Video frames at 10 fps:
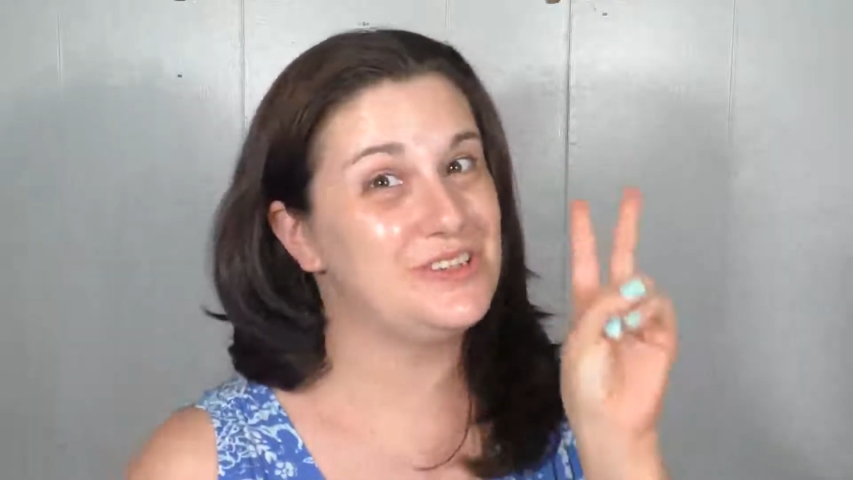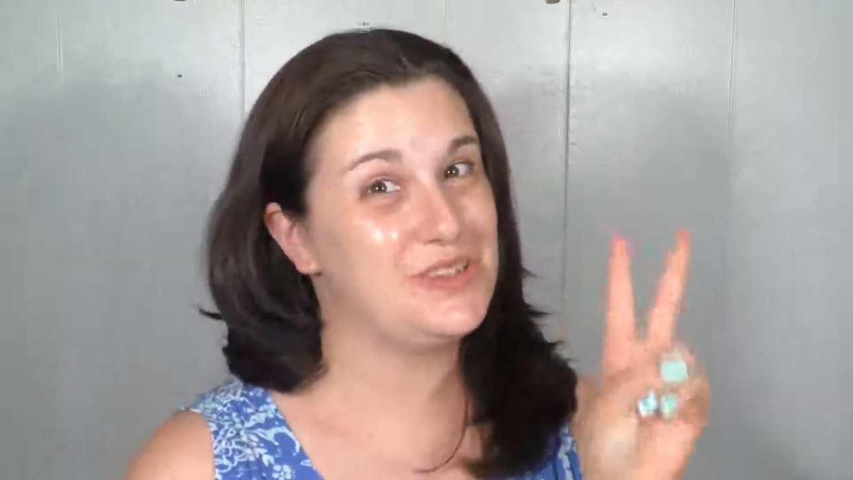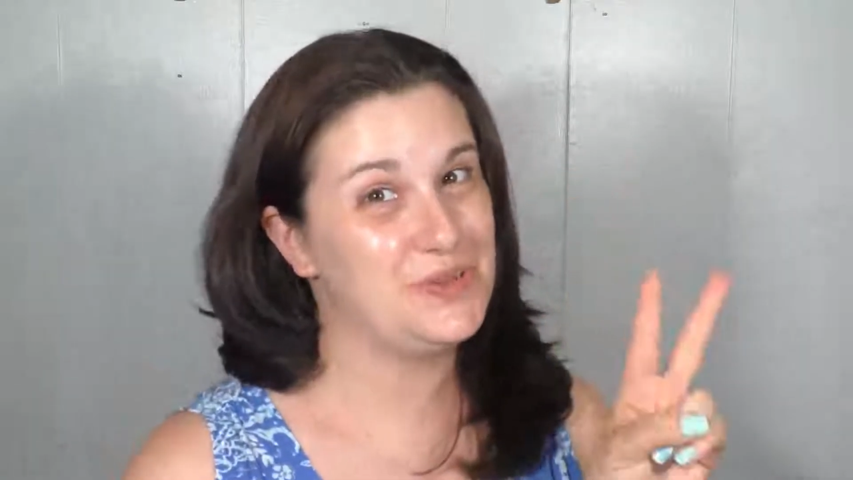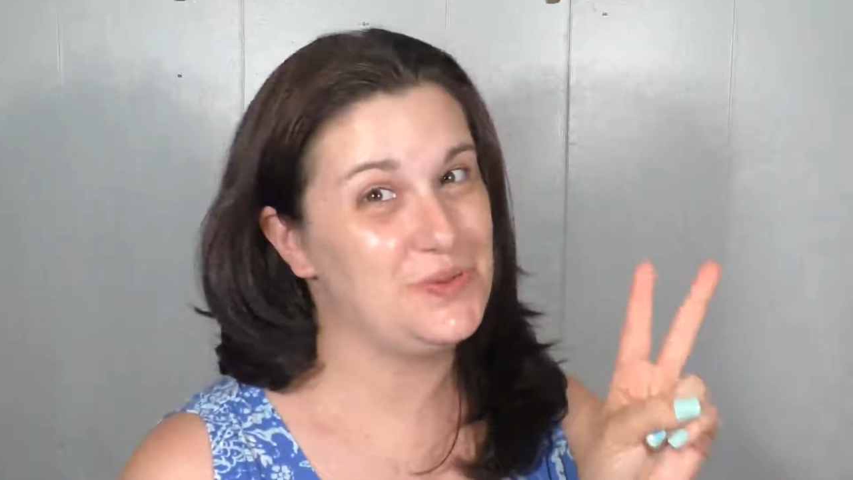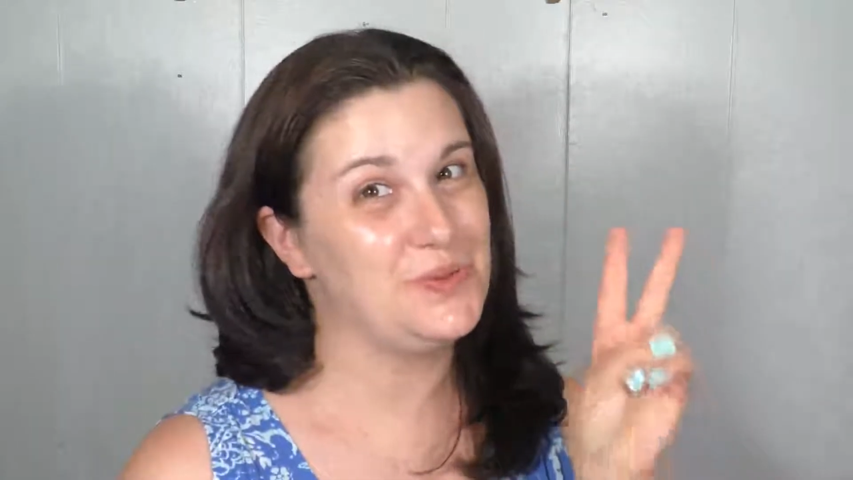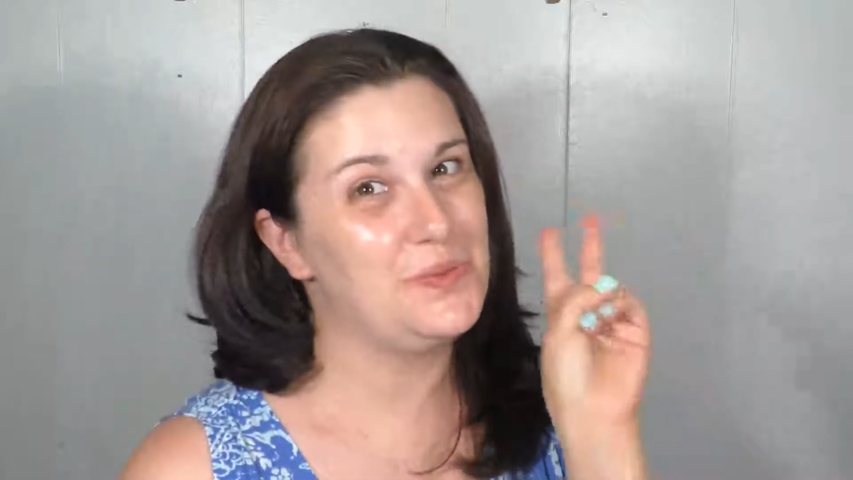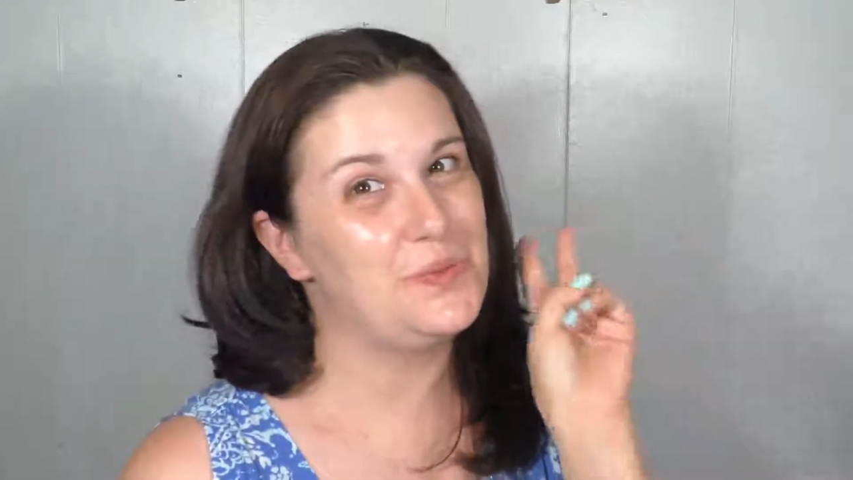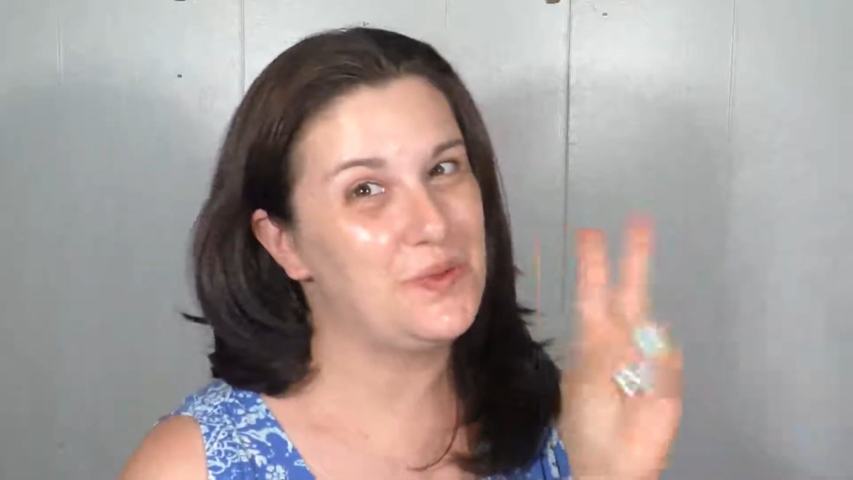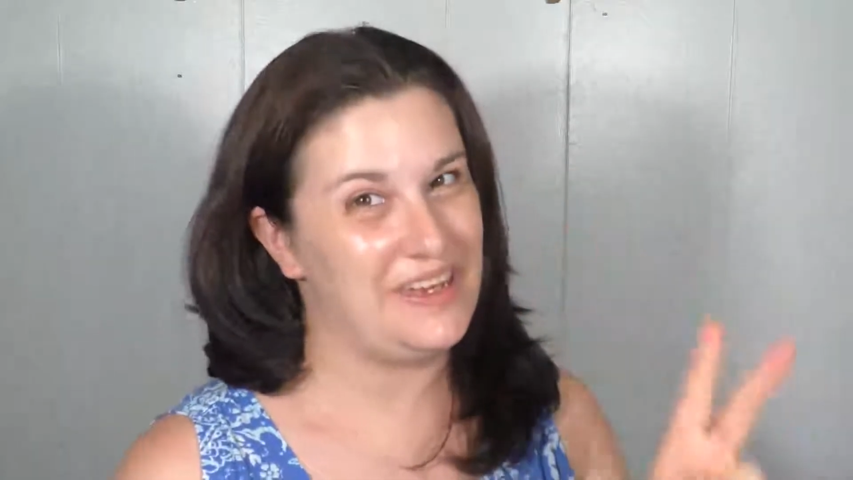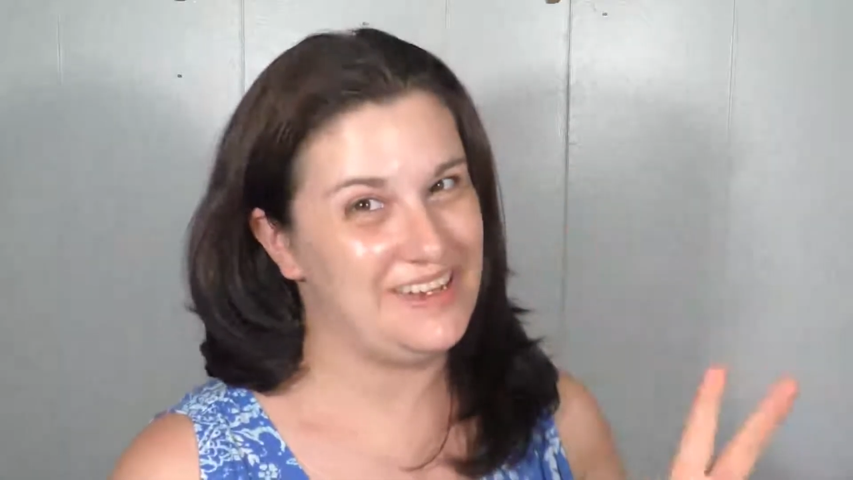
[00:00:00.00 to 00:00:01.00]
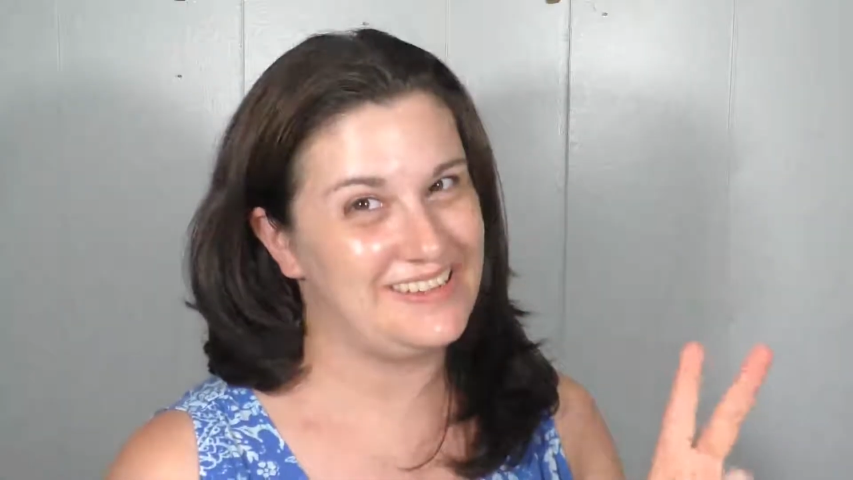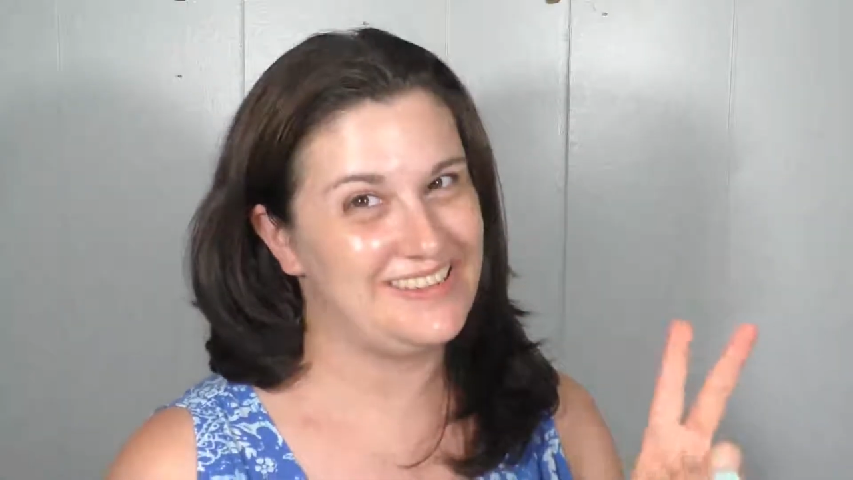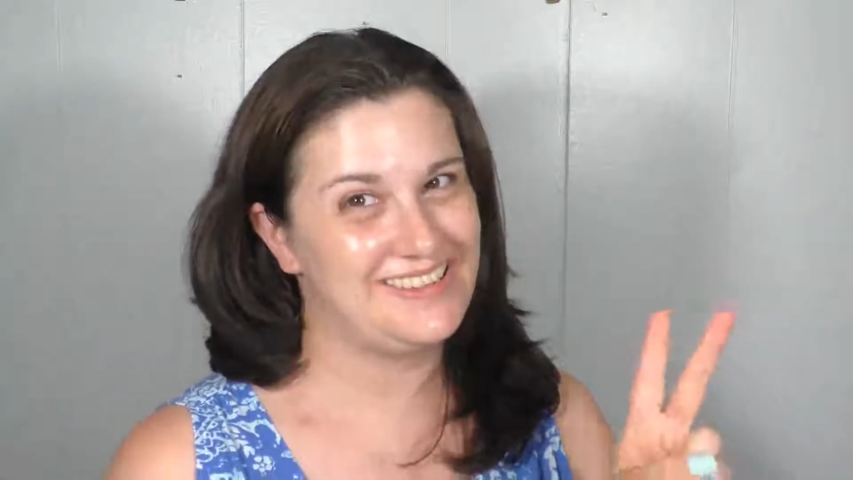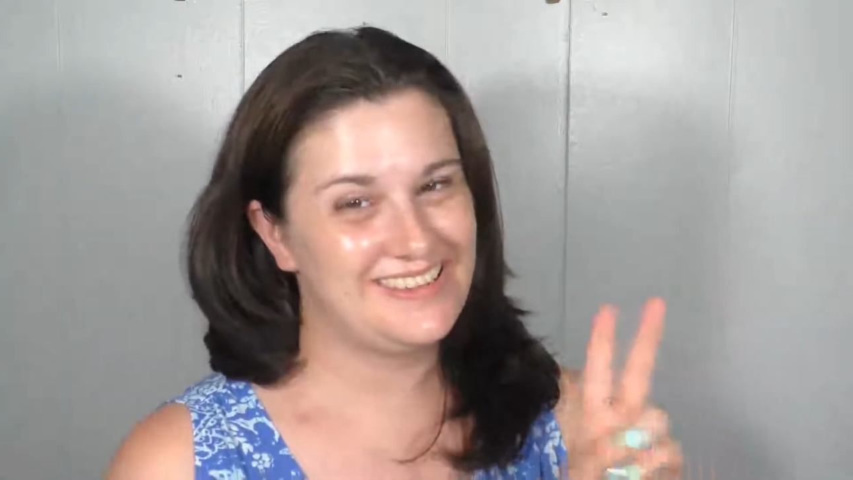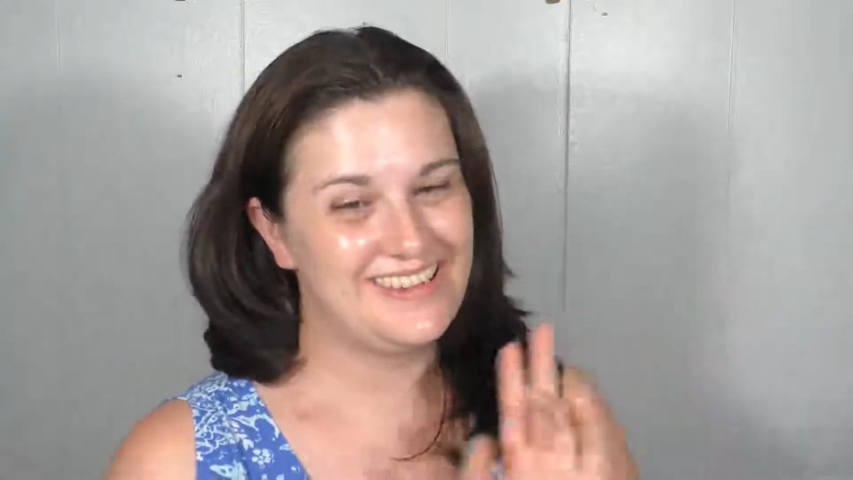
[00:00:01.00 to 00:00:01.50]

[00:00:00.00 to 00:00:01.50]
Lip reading: 2 weeks.